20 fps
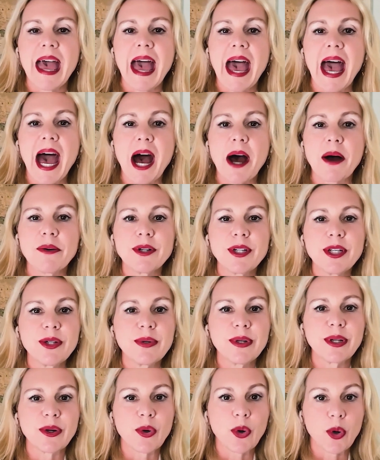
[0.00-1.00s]
How do you
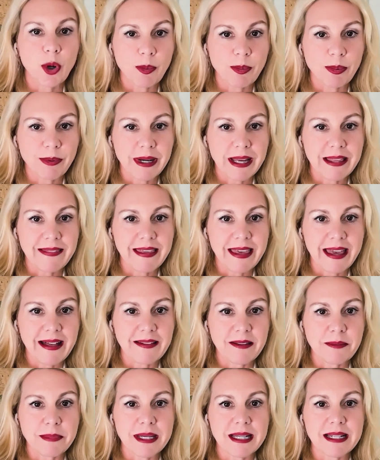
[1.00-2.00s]
incorporate the
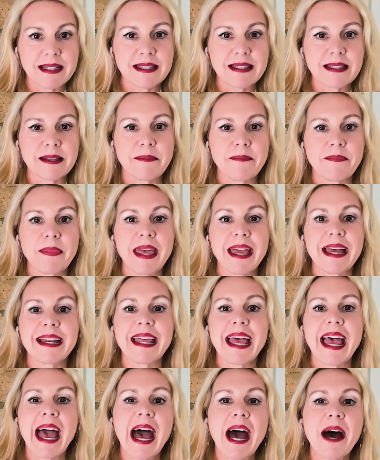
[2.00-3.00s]
elements? And
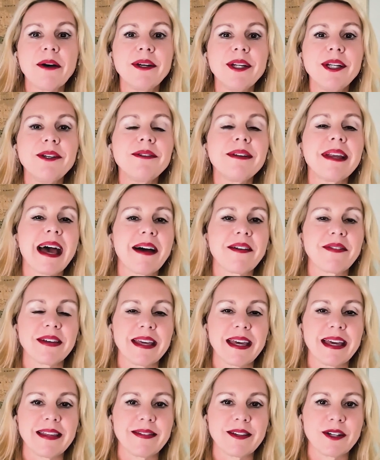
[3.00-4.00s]
how do you
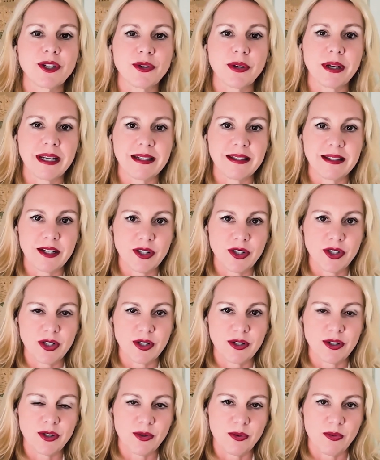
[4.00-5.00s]
navigate the
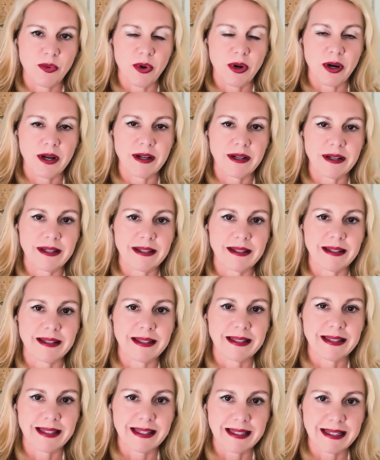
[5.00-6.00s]
transition toward
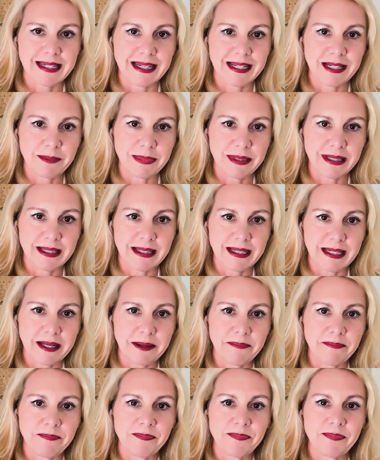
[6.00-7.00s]
sustainability?